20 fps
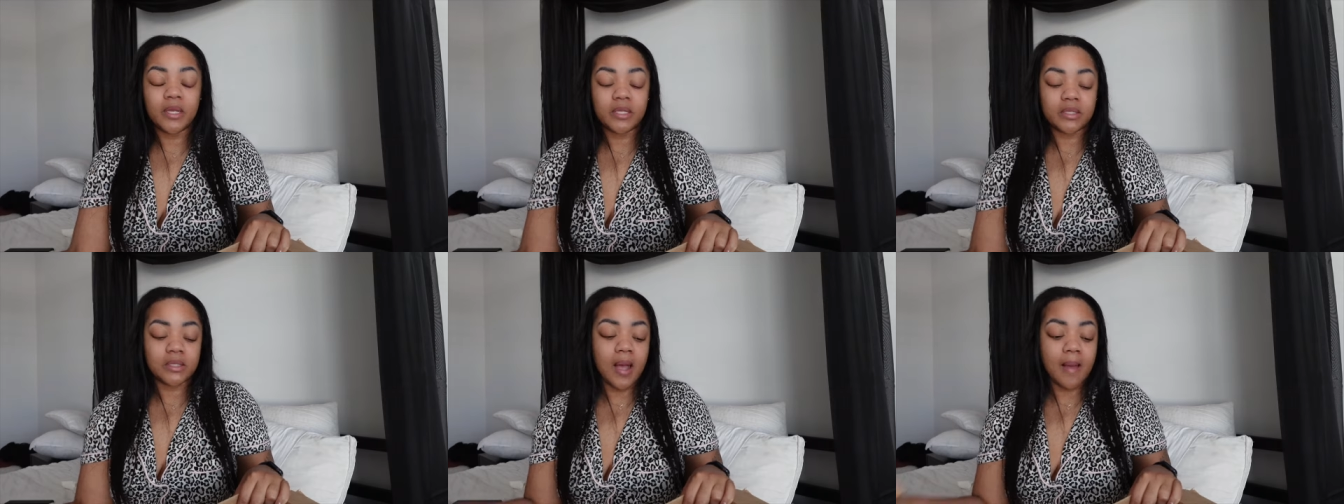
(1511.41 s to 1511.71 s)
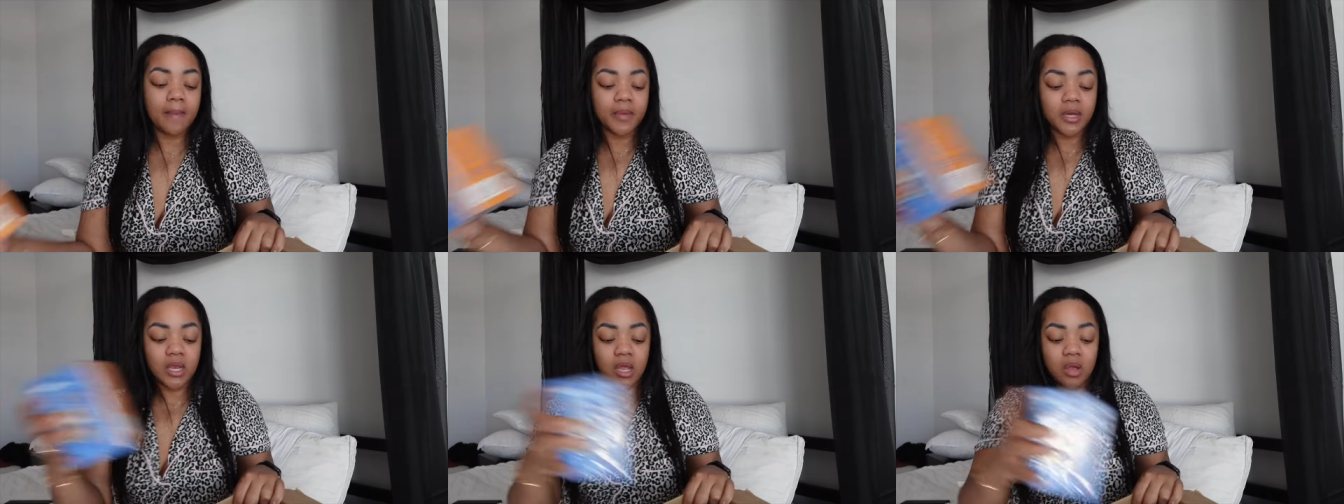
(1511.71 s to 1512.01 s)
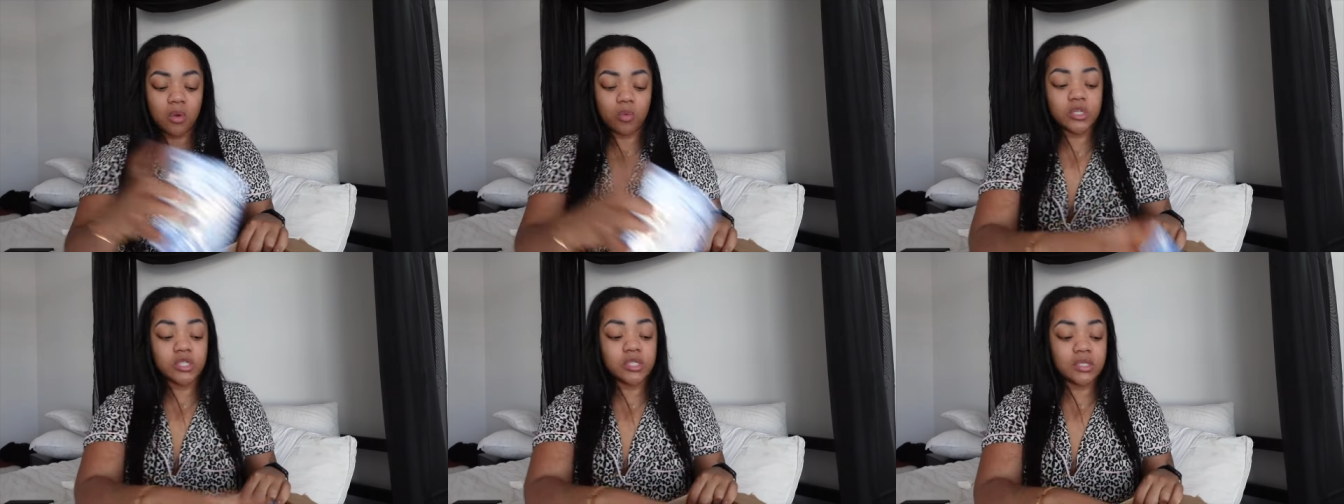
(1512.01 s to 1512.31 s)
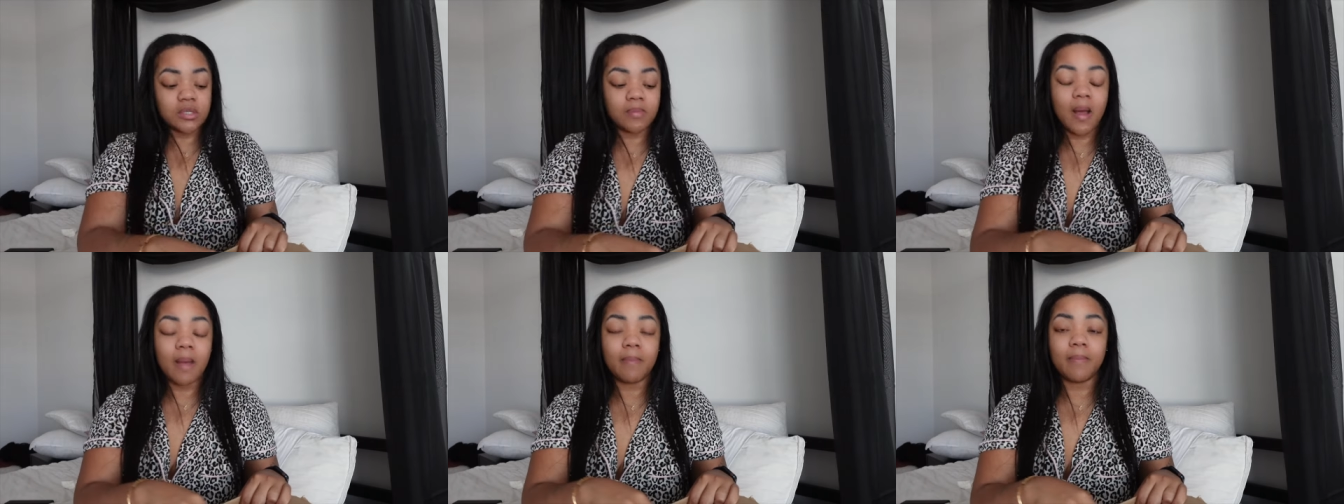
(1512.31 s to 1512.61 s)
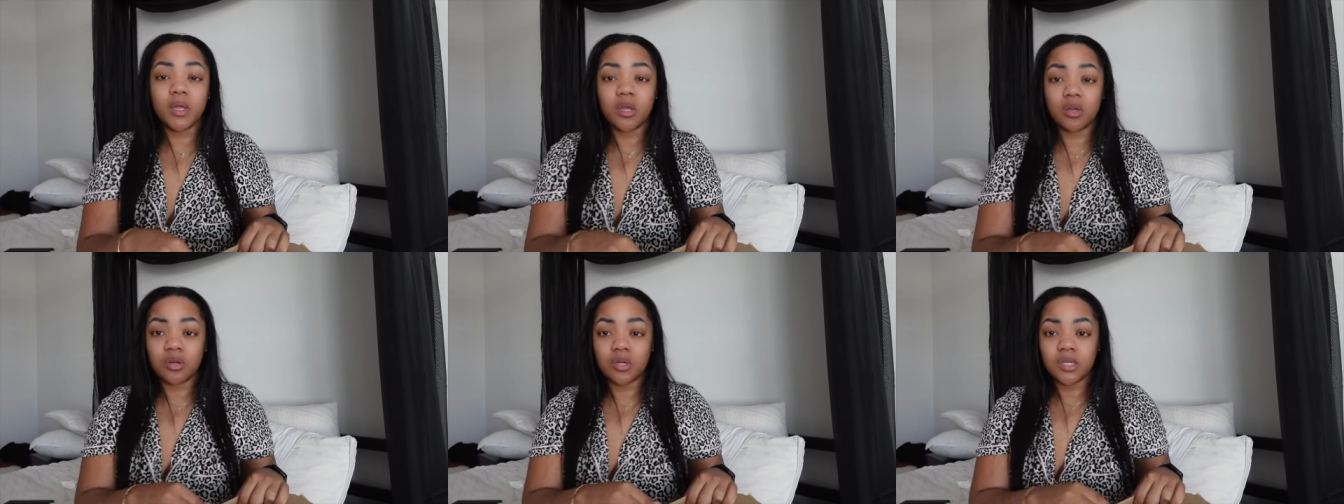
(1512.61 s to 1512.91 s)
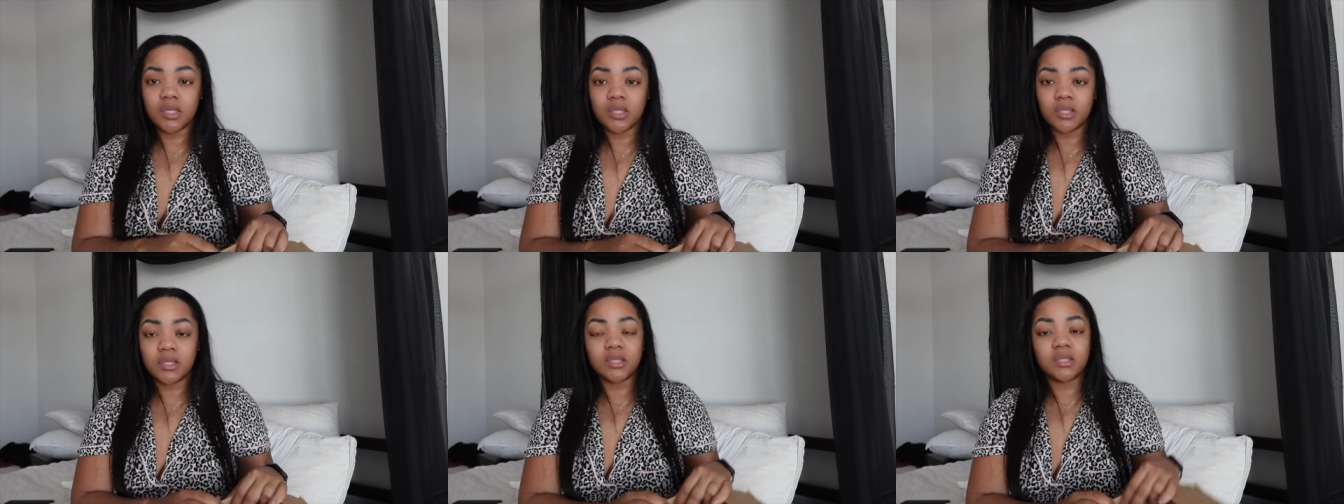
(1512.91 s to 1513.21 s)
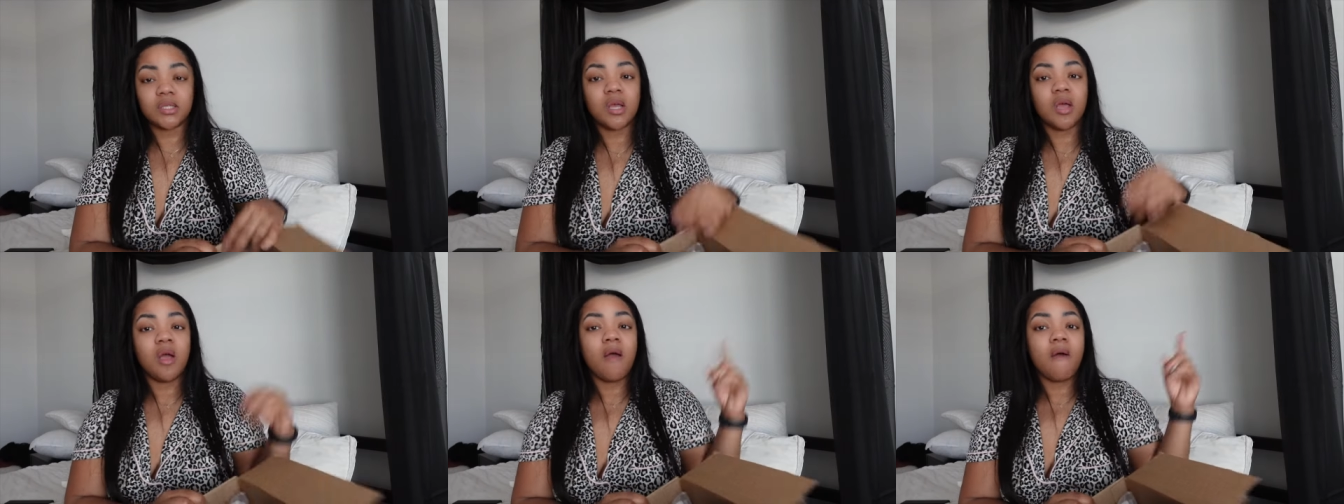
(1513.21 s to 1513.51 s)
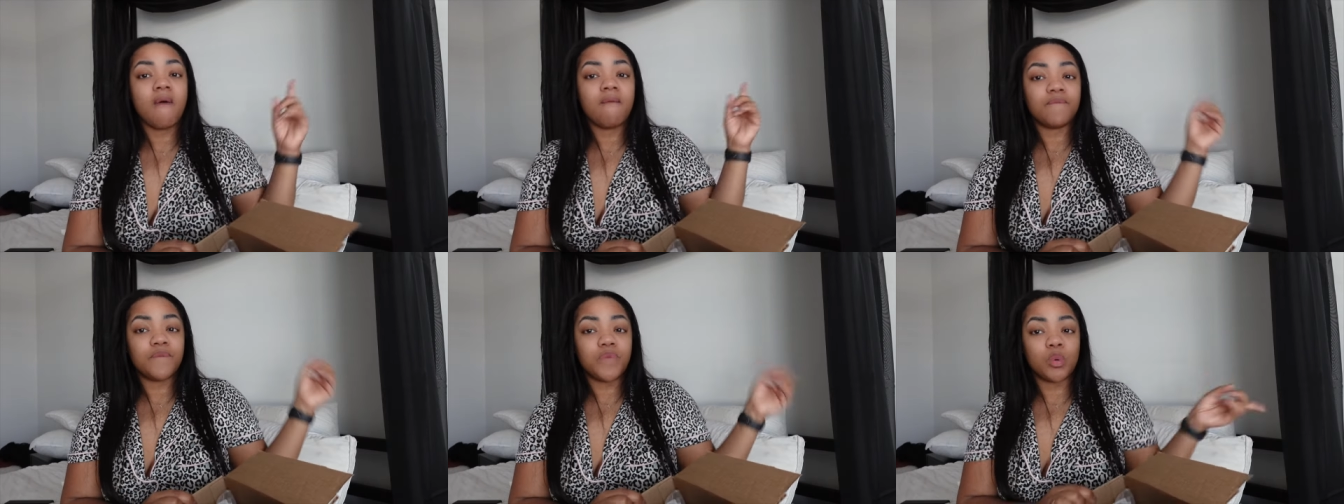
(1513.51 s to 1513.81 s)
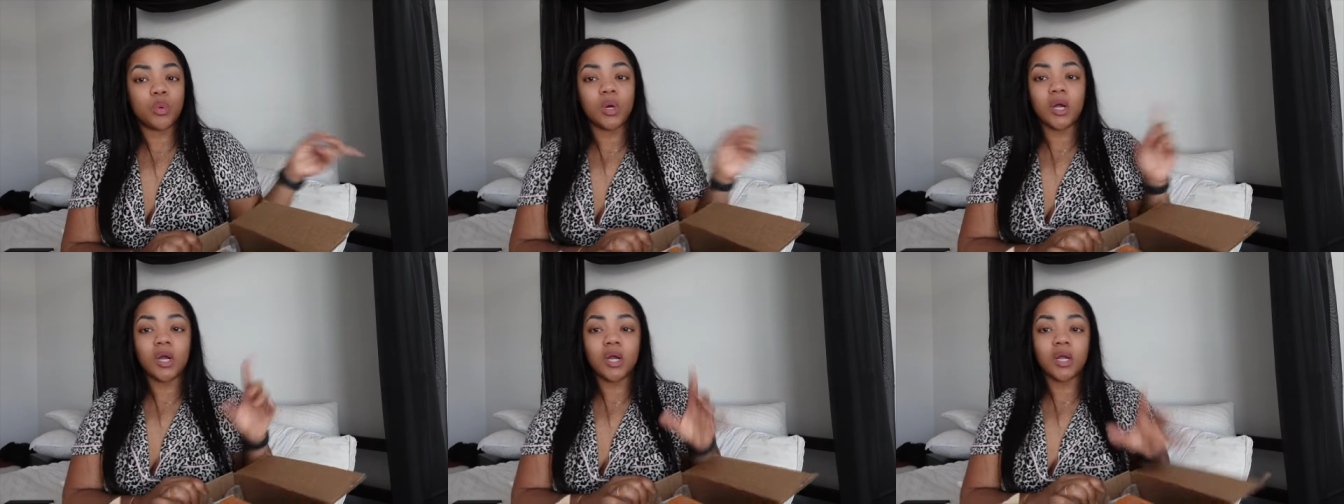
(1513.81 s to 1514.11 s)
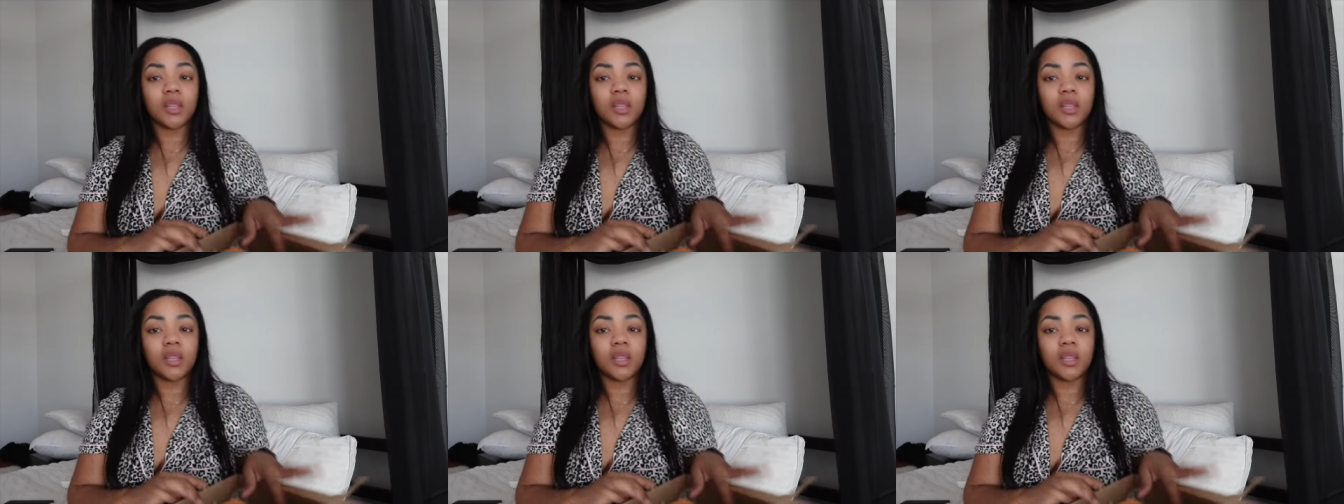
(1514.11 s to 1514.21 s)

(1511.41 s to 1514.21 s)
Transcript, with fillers: is coming in, which is my mirrors or